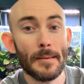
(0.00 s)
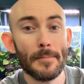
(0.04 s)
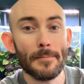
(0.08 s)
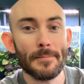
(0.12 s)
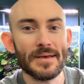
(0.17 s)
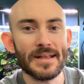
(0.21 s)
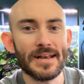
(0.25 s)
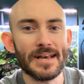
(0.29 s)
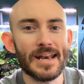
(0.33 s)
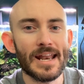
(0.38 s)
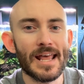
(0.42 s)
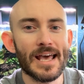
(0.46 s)

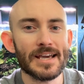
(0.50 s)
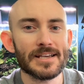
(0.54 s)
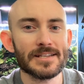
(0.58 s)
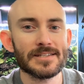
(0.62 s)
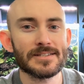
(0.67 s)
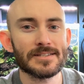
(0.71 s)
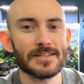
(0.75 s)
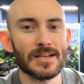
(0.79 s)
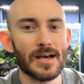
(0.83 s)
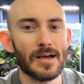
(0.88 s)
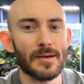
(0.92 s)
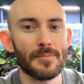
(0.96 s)
But
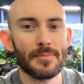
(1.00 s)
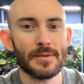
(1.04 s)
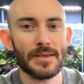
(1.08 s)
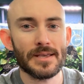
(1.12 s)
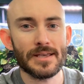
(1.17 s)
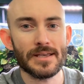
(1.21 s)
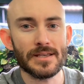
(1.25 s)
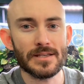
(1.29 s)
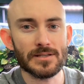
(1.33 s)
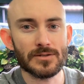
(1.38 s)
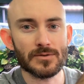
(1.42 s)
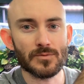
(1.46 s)
next up
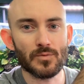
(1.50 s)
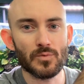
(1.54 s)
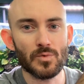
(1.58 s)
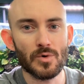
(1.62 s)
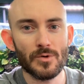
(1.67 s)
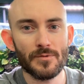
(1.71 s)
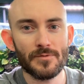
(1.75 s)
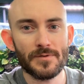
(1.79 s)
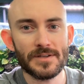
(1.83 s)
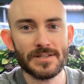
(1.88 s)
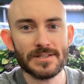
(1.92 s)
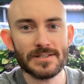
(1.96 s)
is
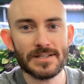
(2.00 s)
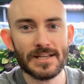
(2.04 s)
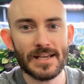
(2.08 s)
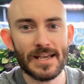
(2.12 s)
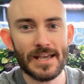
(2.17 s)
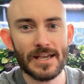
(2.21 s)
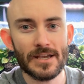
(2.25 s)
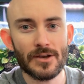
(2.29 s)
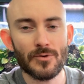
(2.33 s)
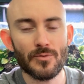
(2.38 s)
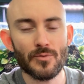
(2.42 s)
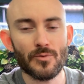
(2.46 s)
Wolfy's
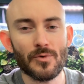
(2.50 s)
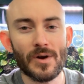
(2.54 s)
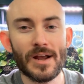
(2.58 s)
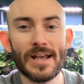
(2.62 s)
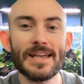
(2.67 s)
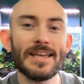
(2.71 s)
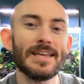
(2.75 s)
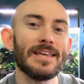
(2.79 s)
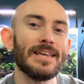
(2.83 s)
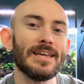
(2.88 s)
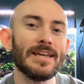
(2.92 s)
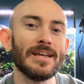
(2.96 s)
tank
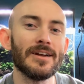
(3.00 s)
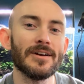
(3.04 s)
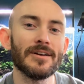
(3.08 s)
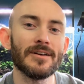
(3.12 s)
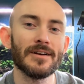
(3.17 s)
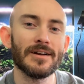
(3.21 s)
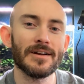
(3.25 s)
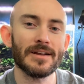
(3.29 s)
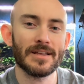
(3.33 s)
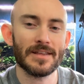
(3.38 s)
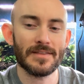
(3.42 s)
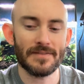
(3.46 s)
right
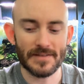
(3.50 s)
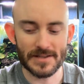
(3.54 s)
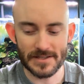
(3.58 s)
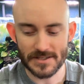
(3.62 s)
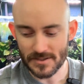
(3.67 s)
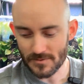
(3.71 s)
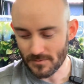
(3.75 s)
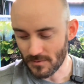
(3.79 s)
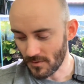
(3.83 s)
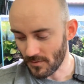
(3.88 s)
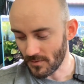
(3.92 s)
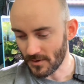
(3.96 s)
here, and this
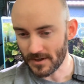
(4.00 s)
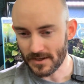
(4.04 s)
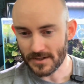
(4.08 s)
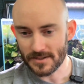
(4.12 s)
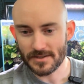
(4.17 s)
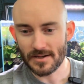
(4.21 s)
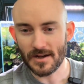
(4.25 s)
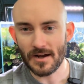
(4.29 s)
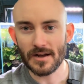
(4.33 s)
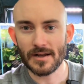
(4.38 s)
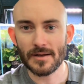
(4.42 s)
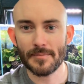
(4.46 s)
is what we're going to
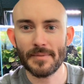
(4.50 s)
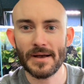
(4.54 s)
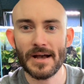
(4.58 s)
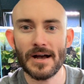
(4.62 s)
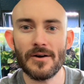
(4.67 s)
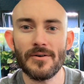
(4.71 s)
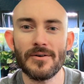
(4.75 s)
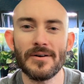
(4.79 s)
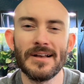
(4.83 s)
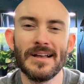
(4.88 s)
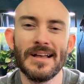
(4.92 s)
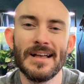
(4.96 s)
talk
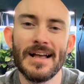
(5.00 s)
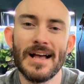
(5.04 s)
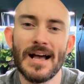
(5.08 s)
about.